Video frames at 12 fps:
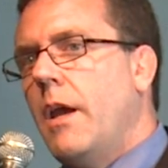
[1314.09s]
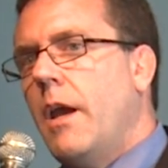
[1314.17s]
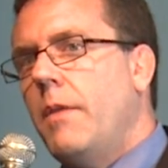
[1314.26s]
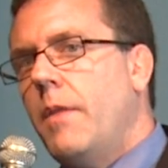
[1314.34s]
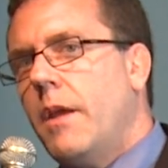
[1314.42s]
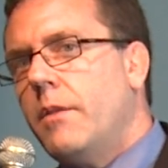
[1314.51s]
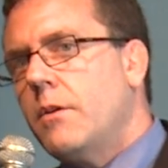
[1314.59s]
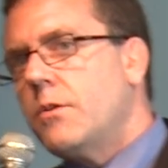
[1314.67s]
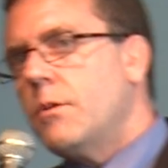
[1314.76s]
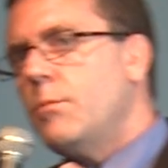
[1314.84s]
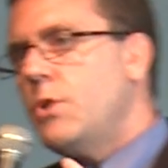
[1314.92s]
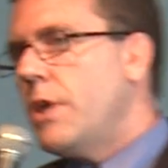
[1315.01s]
and that there's
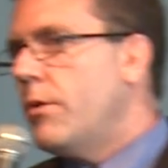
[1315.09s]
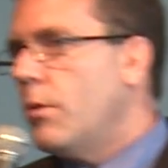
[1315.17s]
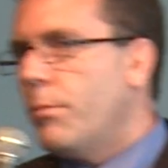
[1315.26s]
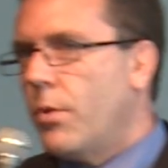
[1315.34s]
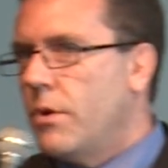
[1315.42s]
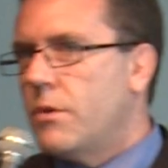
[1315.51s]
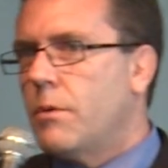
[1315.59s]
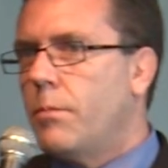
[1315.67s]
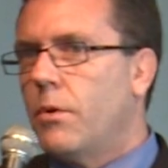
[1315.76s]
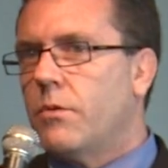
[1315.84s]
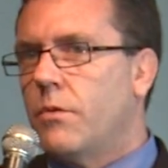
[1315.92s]
some general principles